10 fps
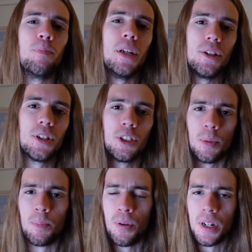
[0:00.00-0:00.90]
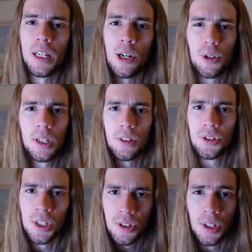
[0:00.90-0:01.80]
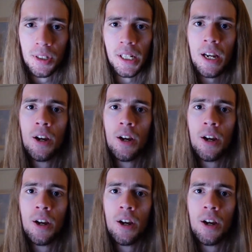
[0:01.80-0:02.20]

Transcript: Beast has been putting out consistently